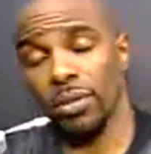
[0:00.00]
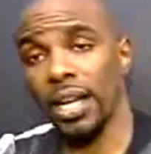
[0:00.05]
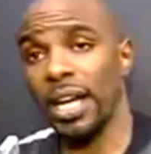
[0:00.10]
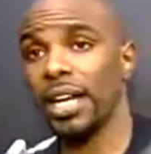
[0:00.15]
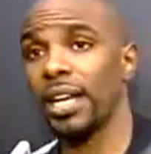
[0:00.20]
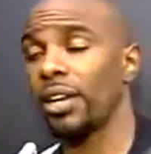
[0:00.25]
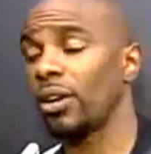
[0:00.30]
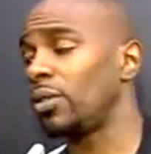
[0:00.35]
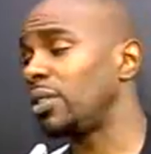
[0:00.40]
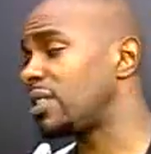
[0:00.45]

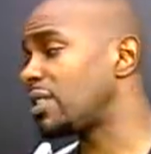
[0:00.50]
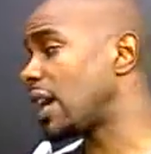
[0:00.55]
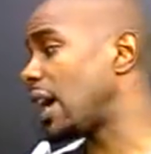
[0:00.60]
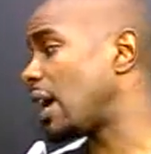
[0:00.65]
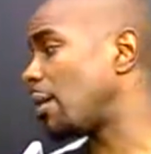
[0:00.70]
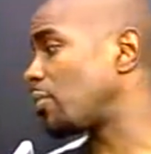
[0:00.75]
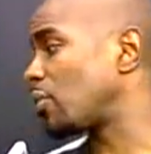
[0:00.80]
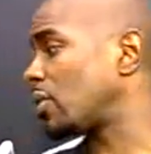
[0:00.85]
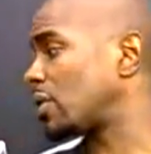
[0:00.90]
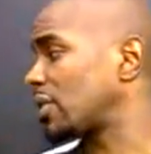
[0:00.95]
Hey, only
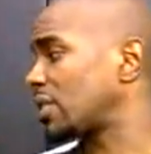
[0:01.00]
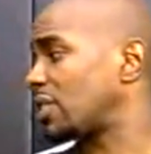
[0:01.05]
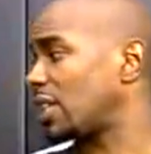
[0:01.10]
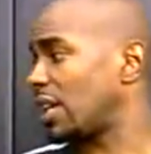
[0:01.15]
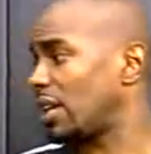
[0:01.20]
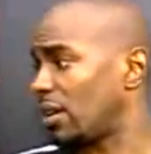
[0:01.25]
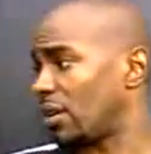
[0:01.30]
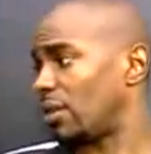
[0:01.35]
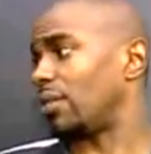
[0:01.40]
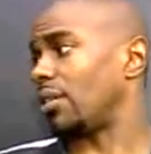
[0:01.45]
time I'm going to
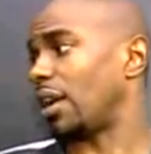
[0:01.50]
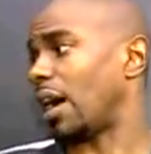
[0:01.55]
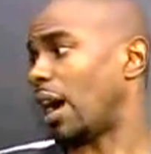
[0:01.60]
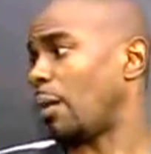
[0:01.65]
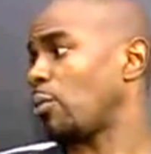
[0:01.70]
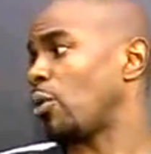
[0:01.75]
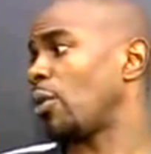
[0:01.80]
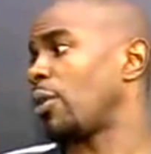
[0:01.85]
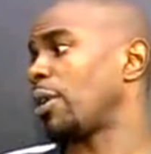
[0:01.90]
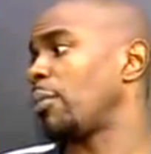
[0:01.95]
tell.
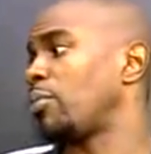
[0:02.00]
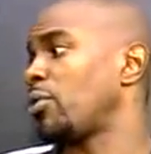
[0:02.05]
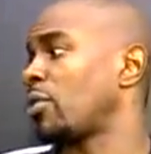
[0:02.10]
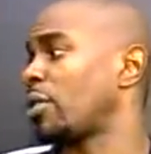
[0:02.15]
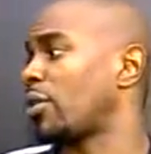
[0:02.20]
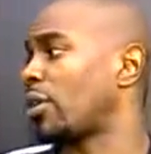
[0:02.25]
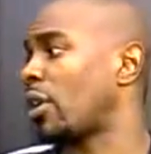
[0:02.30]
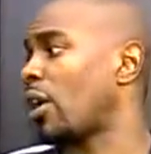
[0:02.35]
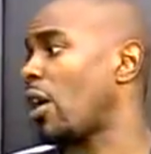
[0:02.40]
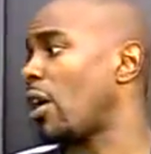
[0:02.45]
I'm going to be
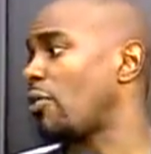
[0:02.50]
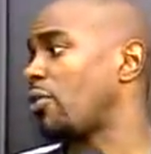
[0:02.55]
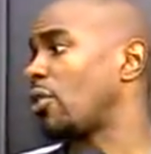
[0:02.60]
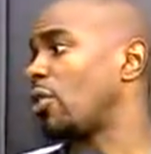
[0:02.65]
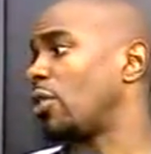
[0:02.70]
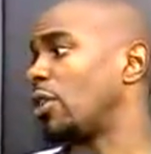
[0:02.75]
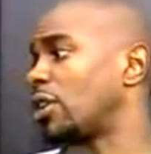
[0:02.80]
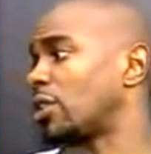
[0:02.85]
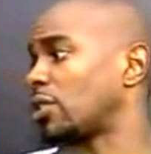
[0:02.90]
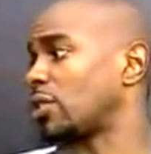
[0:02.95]
on a golf
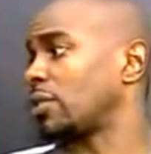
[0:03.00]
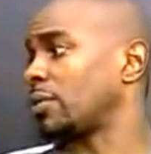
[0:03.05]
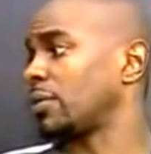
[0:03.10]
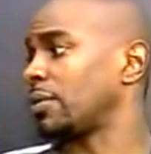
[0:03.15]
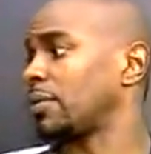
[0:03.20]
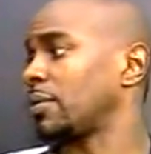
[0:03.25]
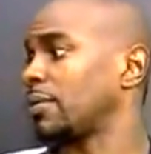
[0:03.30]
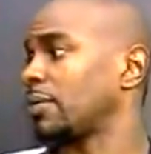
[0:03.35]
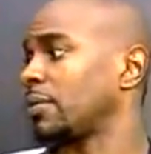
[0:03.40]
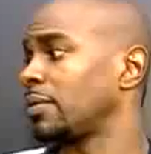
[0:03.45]
course.
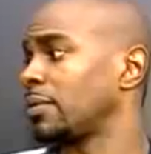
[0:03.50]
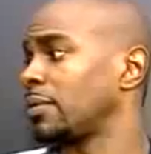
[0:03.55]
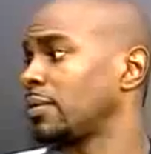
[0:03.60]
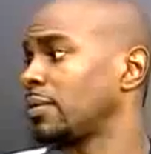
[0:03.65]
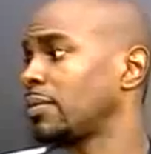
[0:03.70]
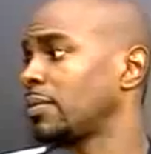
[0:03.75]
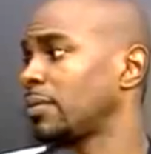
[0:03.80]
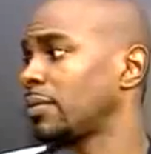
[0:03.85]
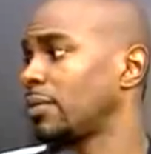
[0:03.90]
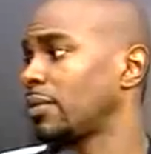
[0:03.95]

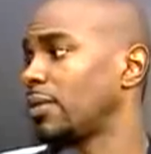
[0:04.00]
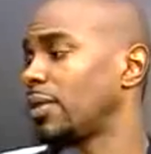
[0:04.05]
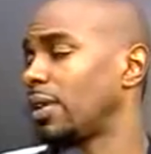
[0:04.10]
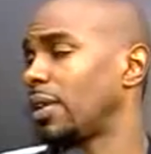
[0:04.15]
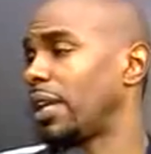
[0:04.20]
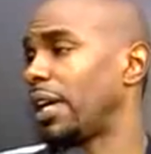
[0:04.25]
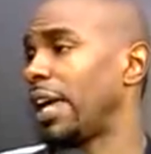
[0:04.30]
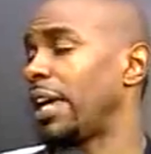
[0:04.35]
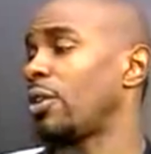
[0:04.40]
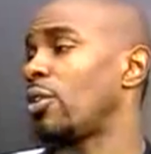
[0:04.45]

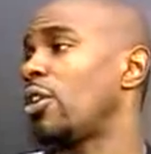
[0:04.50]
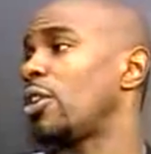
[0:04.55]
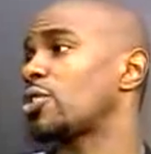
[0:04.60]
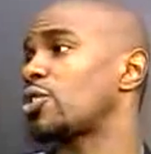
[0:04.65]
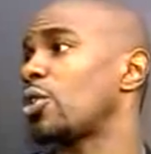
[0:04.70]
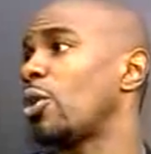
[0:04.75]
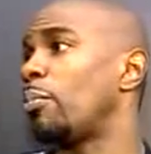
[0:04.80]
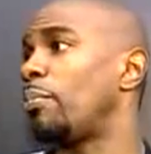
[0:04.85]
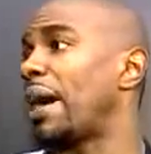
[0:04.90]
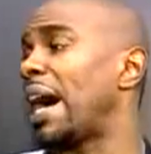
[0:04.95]
And
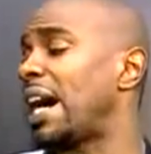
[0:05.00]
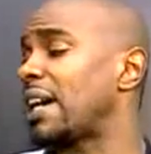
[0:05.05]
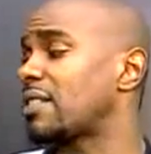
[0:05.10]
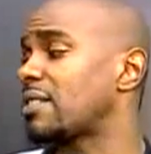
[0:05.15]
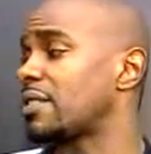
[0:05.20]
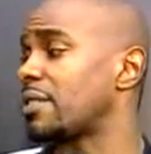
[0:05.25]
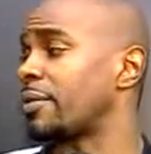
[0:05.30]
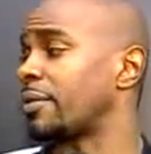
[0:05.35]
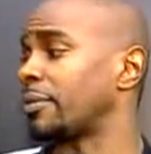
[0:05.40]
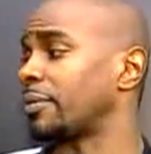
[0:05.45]
also
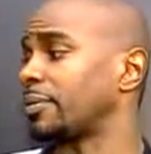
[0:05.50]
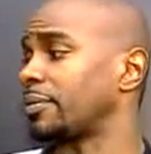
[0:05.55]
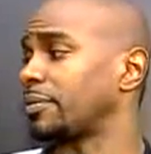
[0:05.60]
boxing.